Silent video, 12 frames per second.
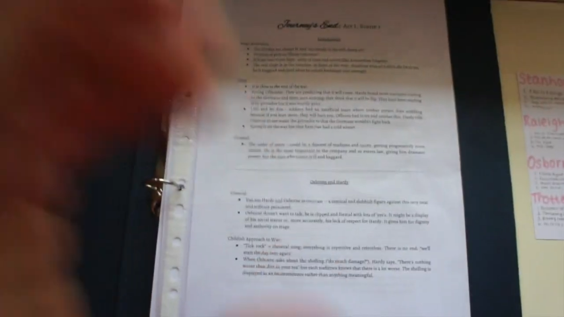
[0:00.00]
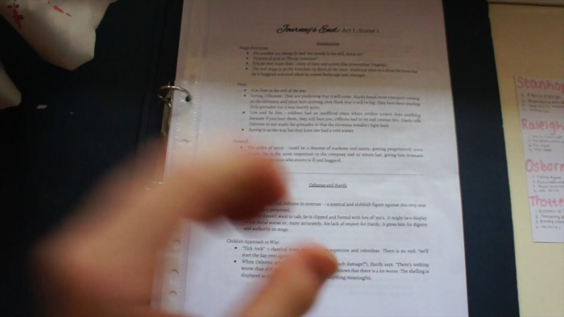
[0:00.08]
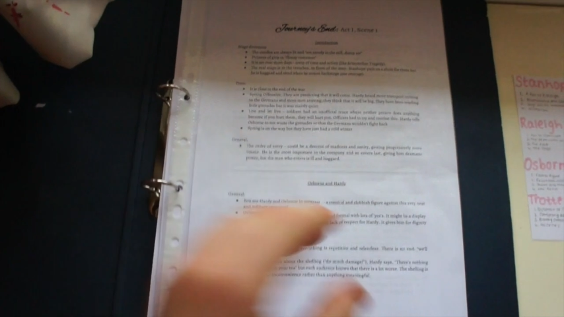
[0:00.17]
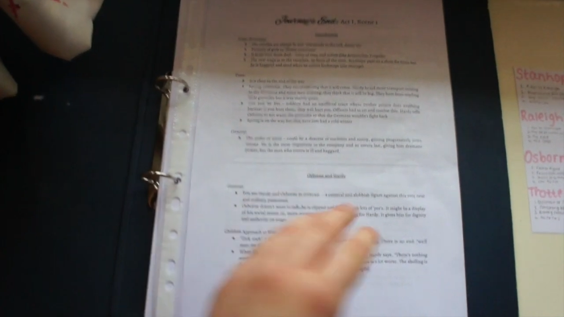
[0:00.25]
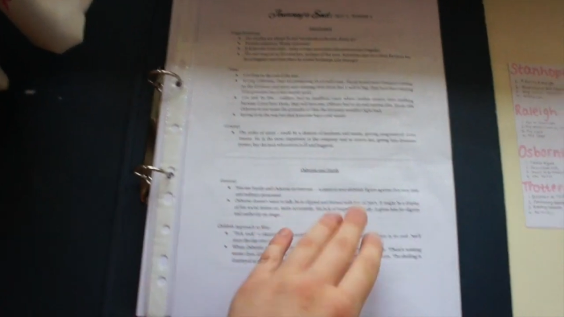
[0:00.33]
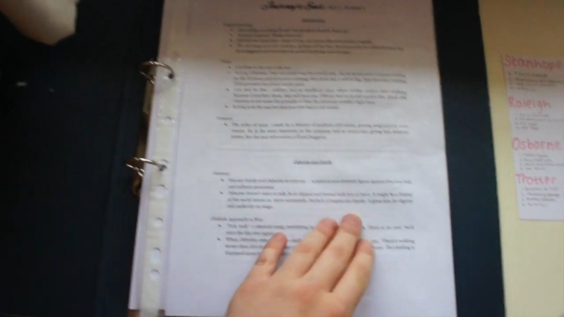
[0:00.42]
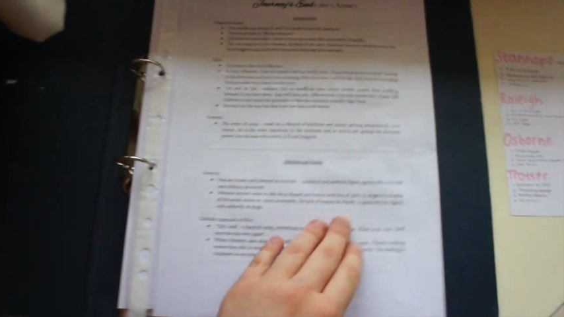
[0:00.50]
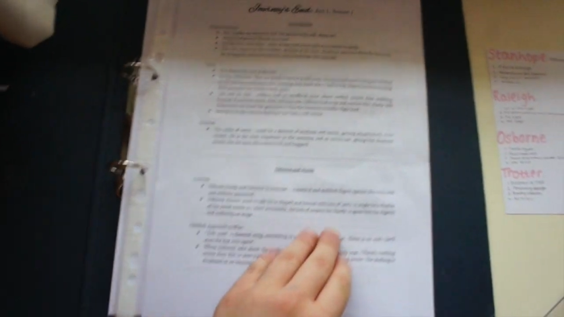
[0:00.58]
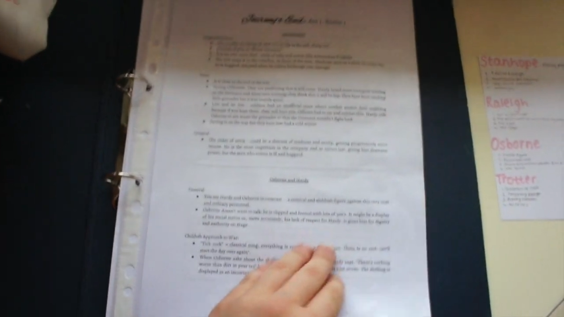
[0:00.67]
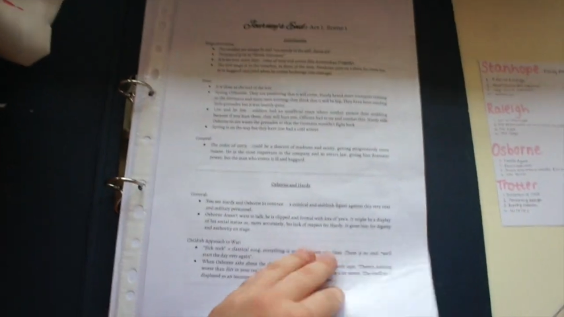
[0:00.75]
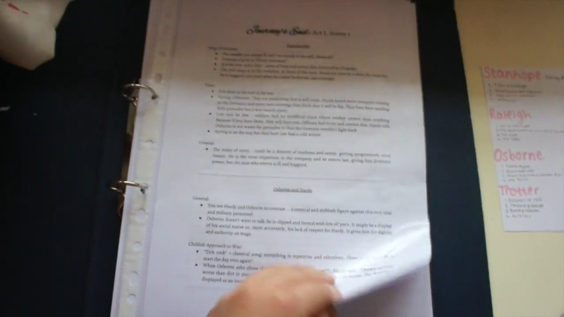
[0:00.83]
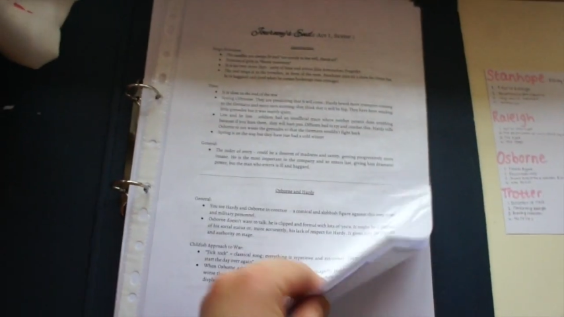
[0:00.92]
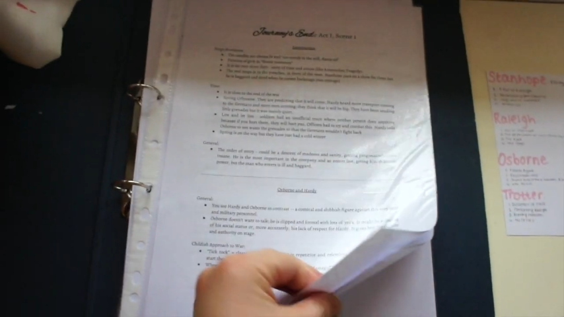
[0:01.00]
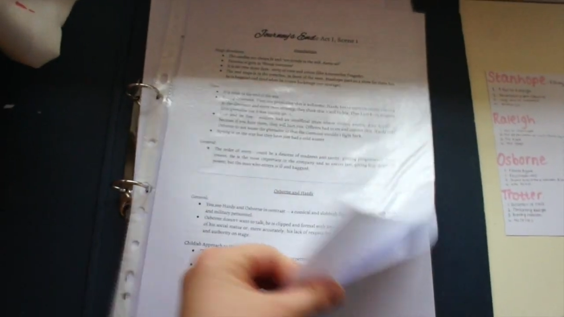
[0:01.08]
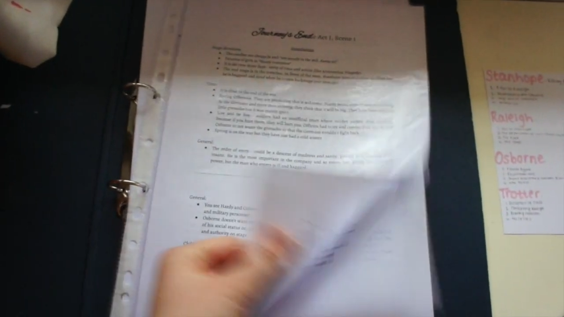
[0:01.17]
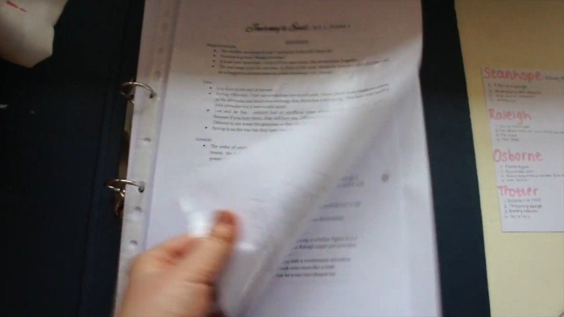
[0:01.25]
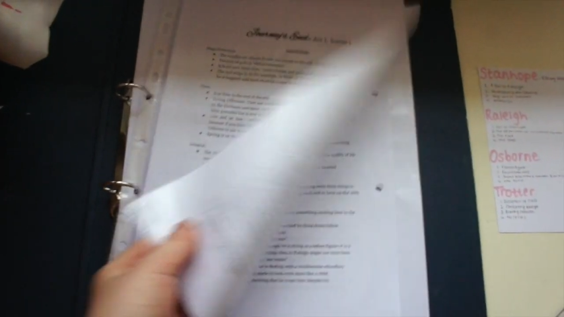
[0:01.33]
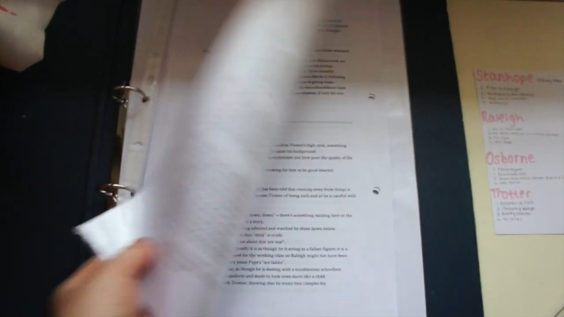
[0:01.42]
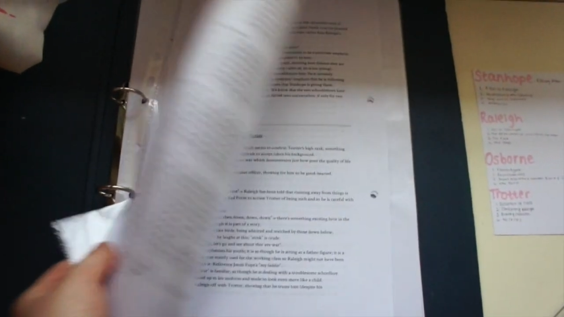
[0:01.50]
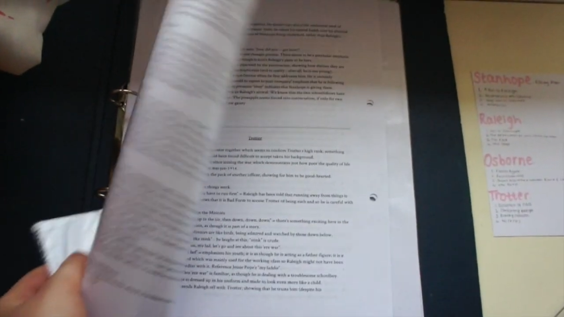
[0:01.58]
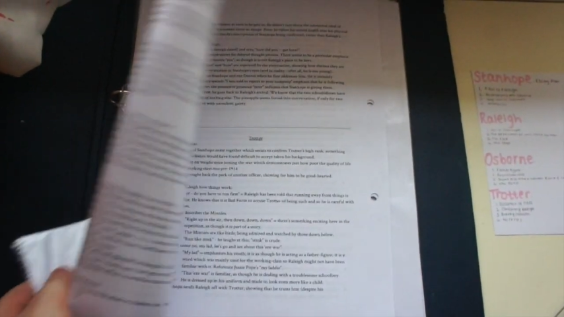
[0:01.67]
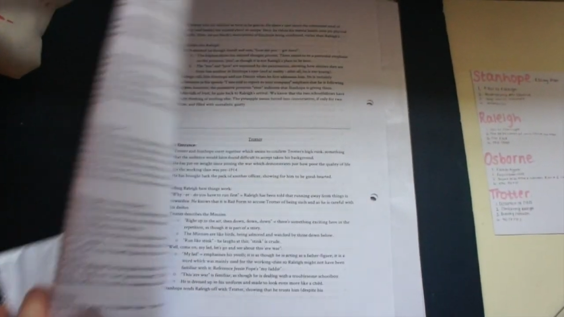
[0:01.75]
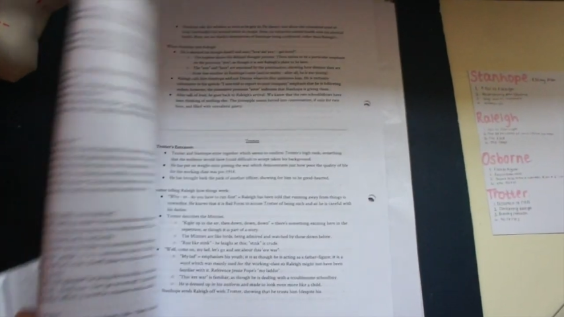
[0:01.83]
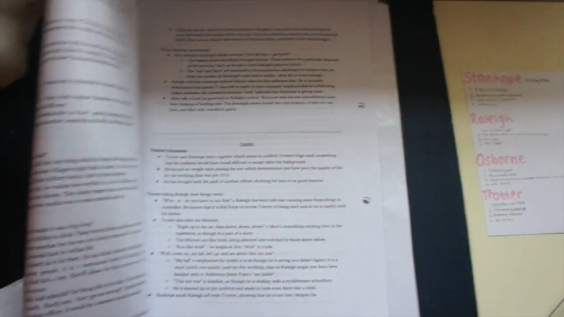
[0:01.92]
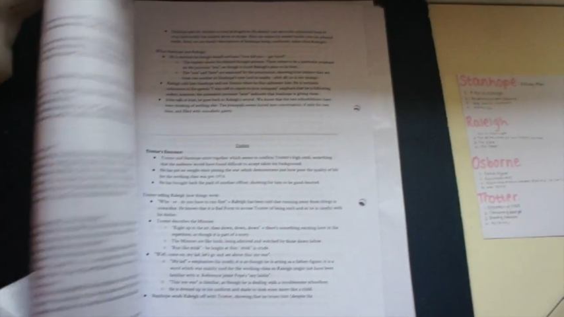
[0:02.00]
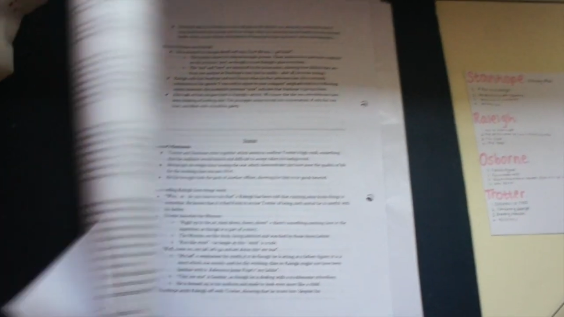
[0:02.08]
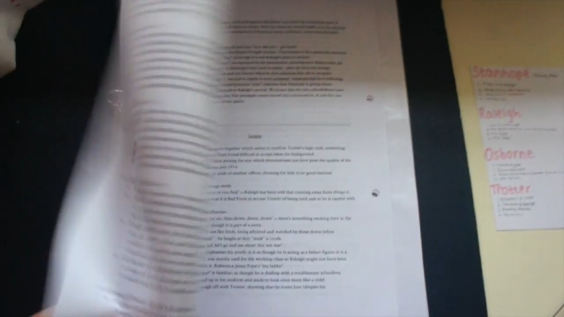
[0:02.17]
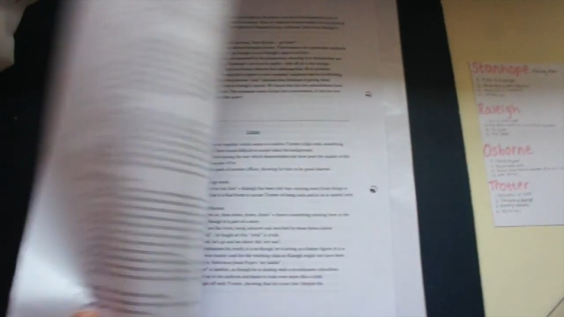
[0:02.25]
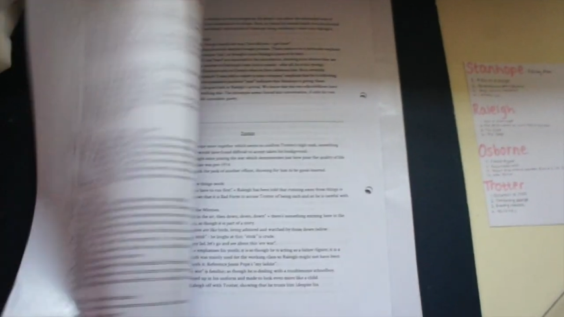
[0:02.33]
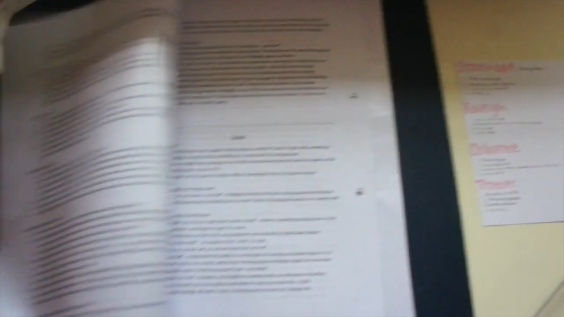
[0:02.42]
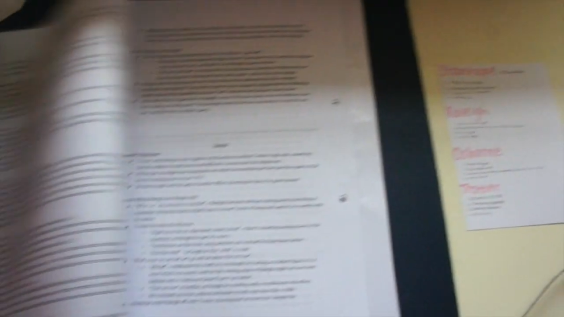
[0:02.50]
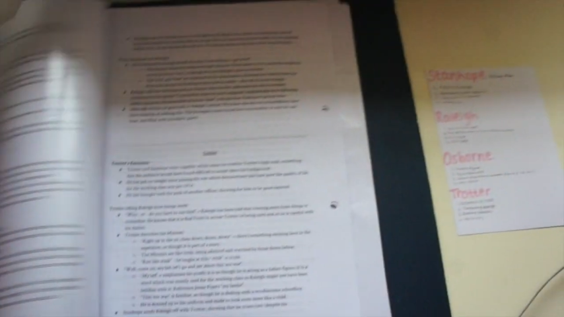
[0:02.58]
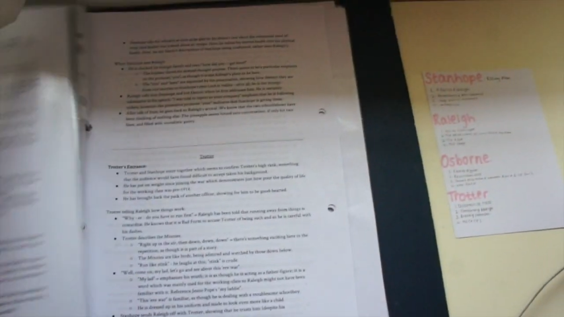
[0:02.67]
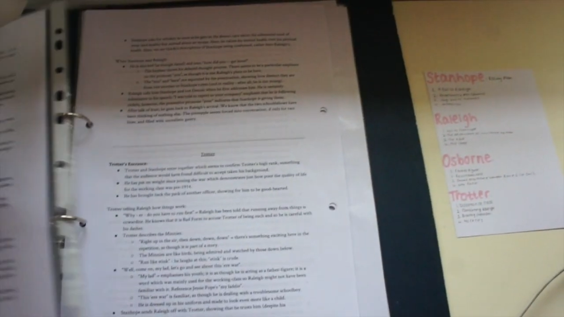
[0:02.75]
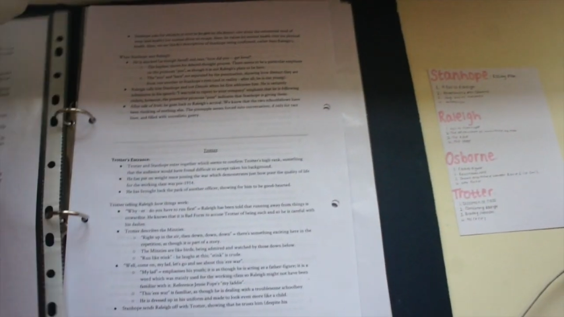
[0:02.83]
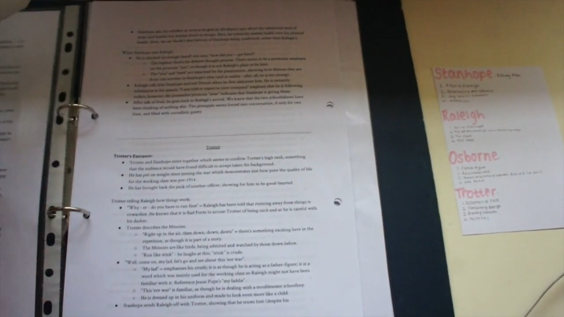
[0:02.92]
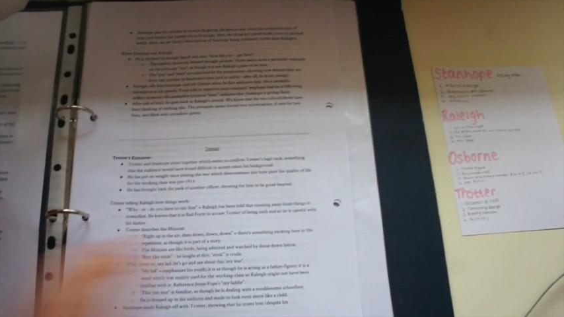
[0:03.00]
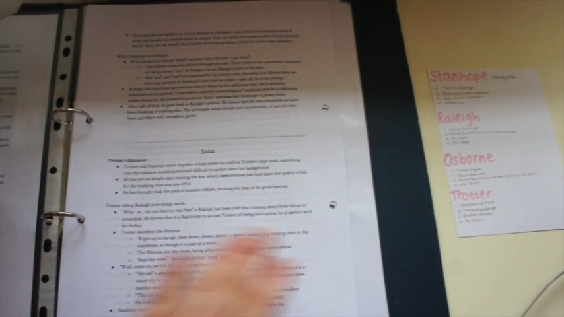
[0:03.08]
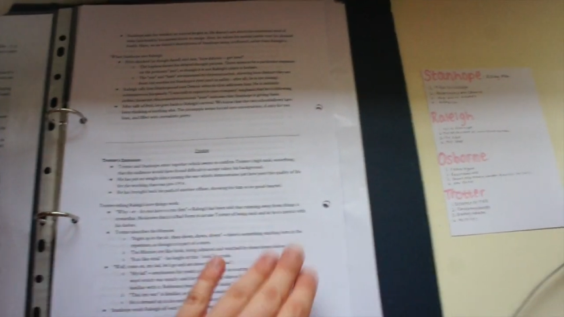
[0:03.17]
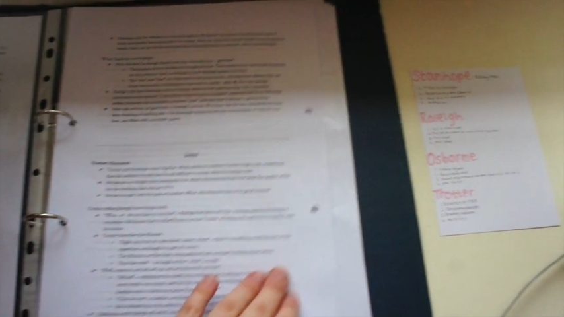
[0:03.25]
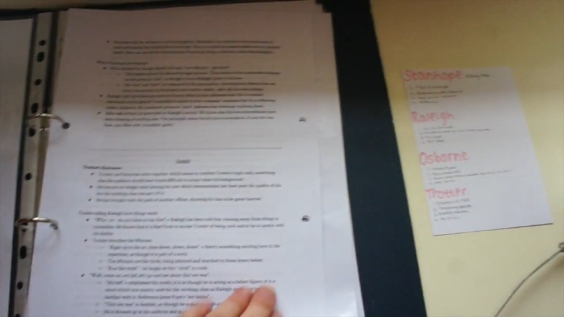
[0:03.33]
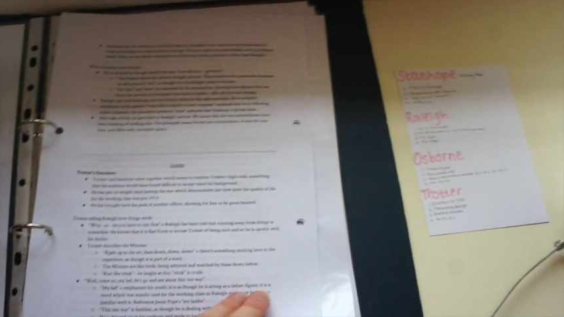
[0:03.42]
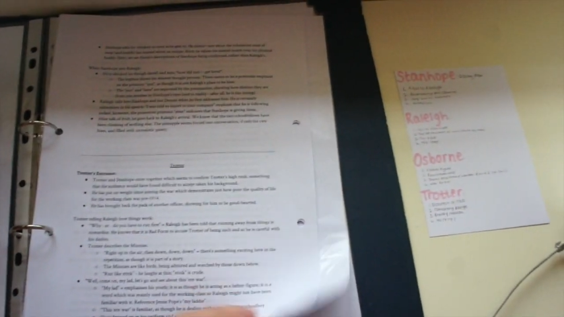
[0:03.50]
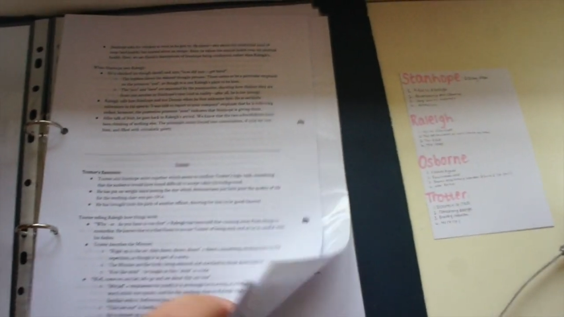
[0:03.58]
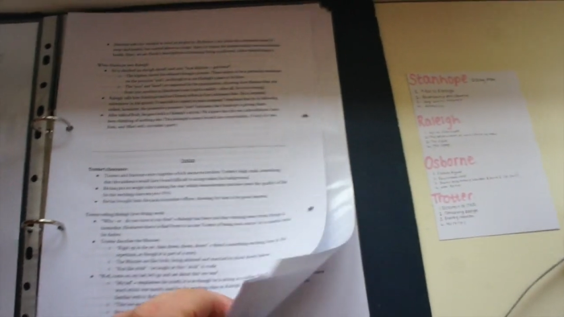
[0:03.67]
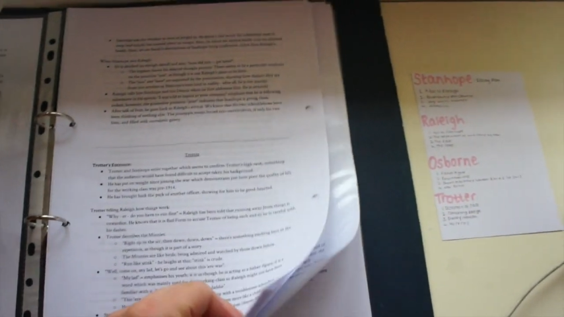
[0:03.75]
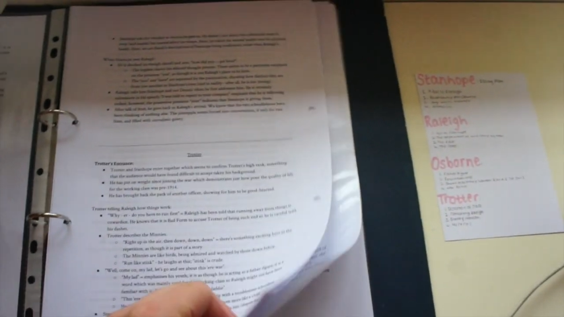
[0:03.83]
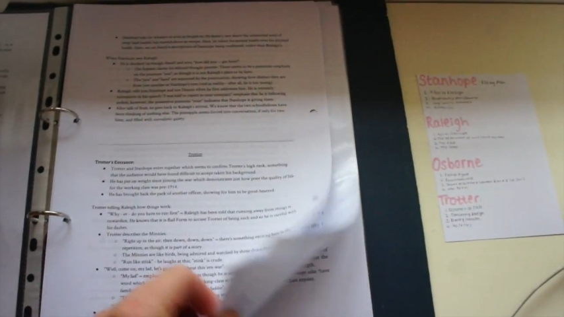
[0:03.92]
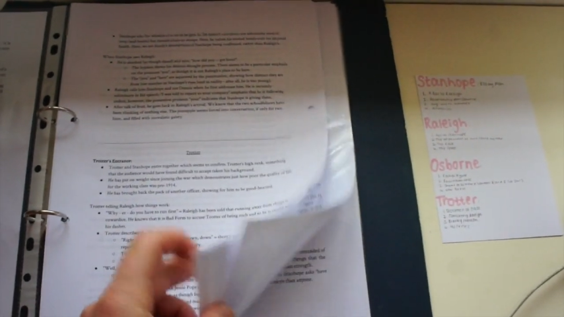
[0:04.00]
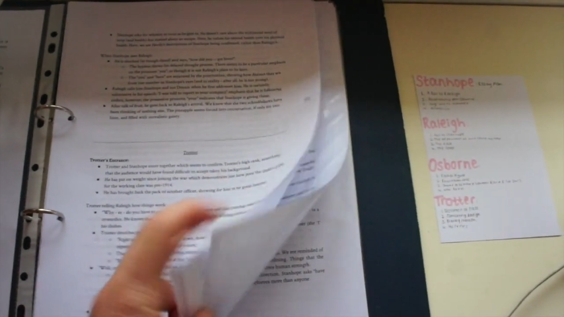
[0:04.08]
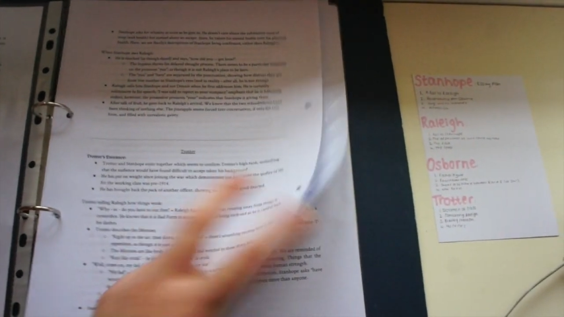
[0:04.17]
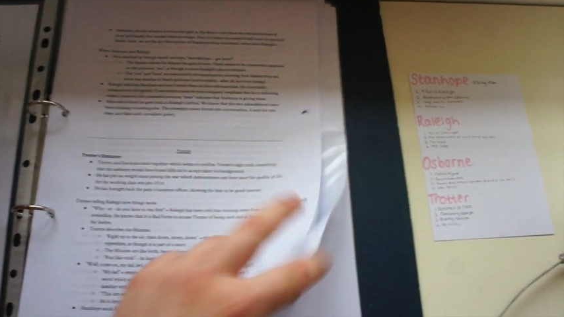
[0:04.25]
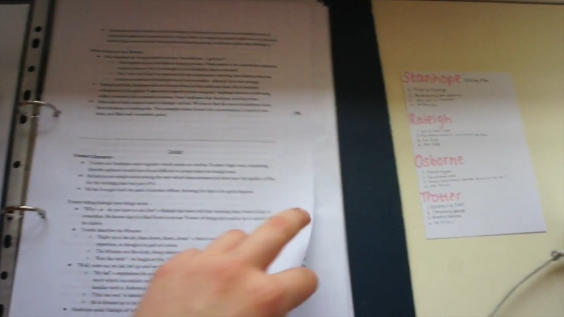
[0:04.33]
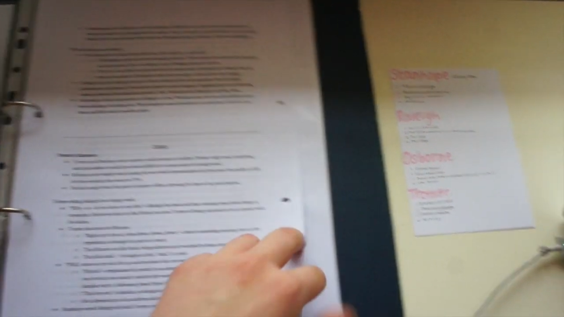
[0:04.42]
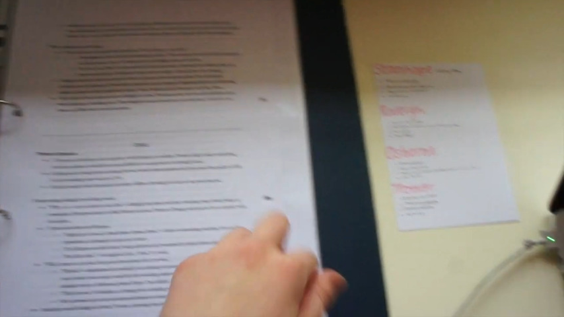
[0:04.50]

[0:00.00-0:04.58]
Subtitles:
(no speaker visible)